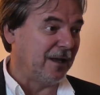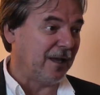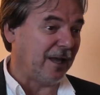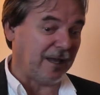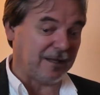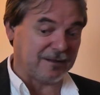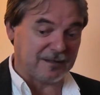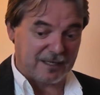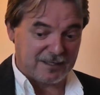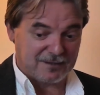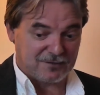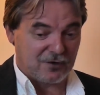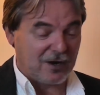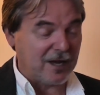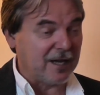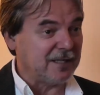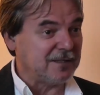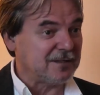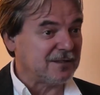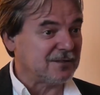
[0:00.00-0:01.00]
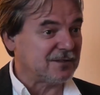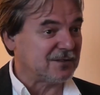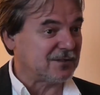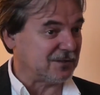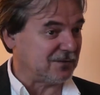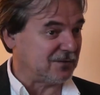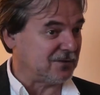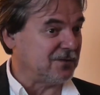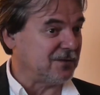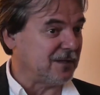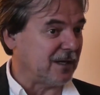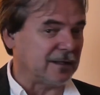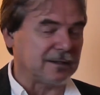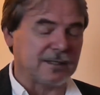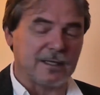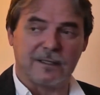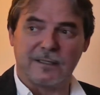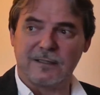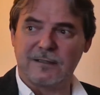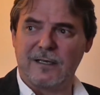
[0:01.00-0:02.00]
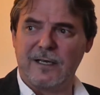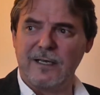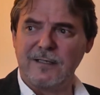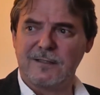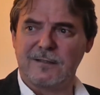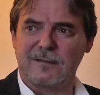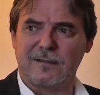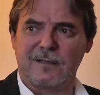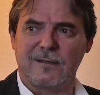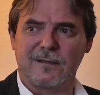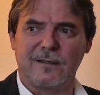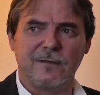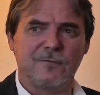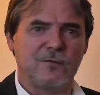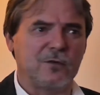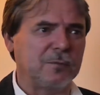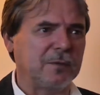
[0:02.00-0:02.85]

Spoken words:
and they tried to do that, and it lasted, I think, for